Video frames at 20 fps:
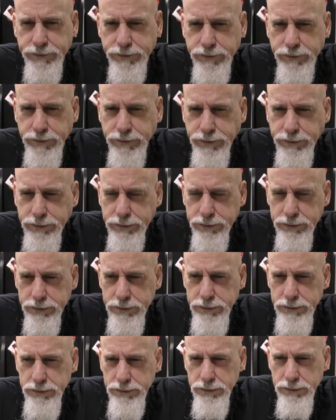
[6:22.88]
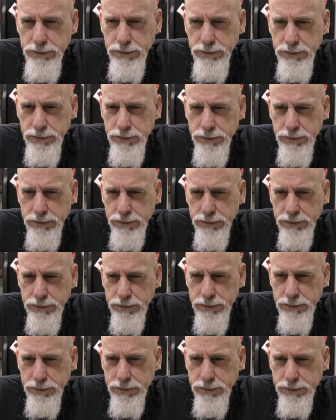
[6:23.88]

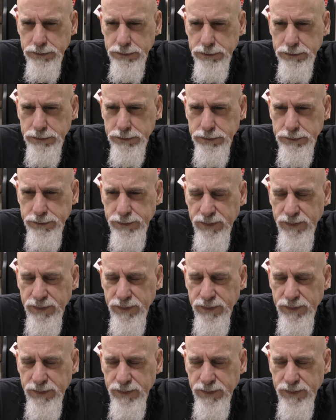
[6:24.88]
No one is speaking in this clip.